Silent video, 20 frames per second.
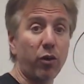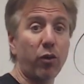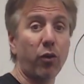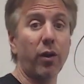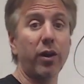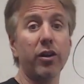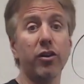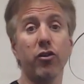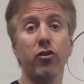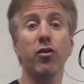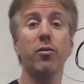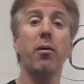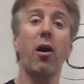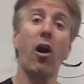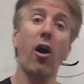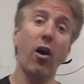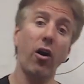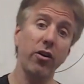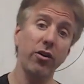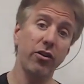create a YouTube
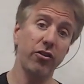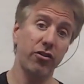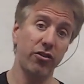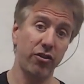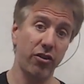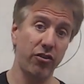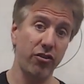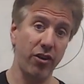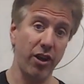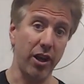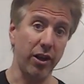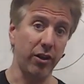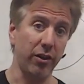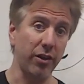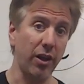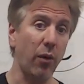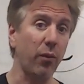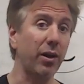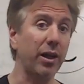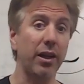artist channel.
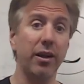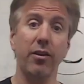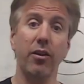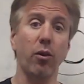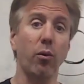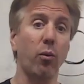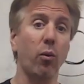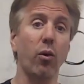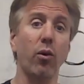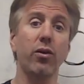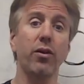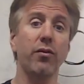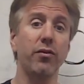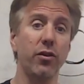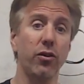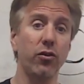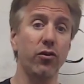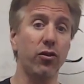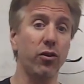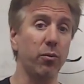Now we're getting to the world of
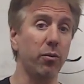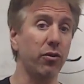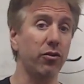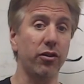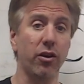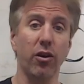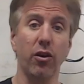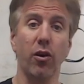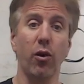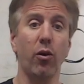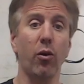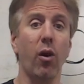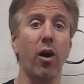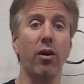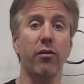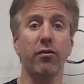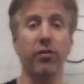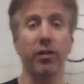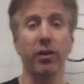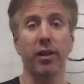YouTube, which can go
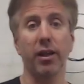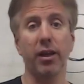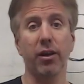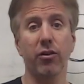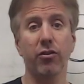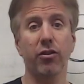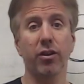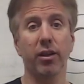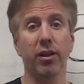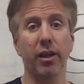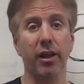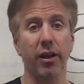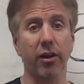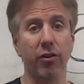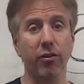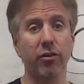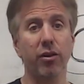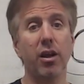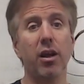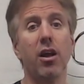on for layers and
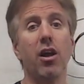layers.